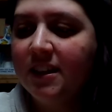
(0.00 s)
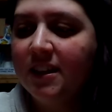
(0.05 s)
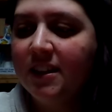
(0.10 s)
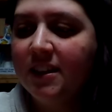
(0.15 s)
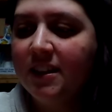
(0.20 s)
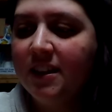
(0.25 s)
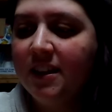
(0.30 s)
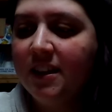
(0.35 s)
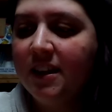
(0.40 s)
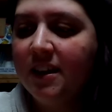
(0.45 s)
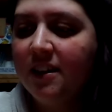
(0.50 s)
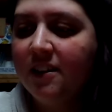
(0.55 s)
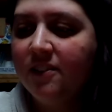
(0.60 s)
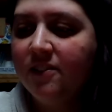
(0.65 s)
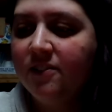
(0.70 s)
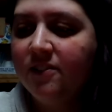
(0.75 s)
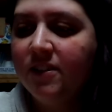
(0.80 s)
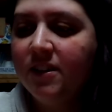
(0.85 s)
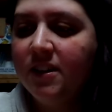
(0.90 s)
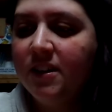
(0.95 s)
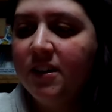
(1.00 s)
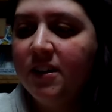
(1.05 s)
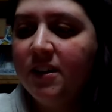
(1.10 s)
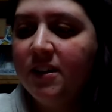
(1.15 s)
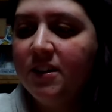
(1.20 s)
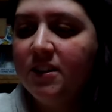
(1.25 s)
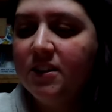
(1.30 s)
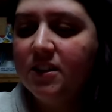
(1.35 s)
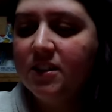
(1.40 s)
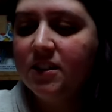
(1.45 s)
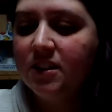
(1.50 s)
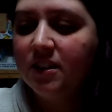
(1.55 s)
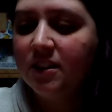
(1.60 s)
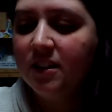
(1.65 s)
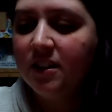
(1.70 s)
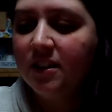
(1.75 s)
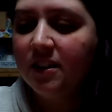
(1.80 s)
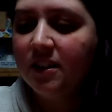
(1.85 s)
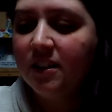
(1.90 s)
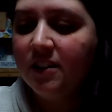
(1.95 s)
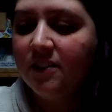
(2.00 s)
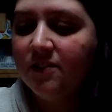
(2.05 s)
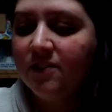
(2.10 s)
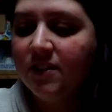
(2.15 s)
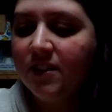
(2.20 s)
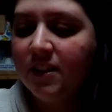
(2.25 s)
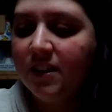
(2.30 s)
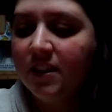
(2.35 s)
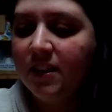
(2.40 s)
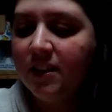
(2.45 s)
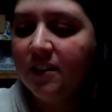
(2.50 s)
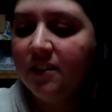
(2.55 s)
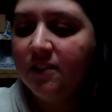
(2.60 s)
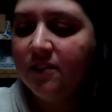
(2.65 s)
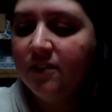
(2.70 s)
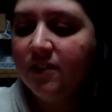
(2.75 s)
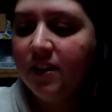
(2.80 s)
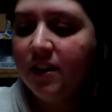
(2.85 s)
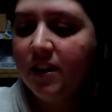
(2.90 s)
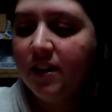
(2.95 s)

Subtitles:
and they have just a lot of love to give.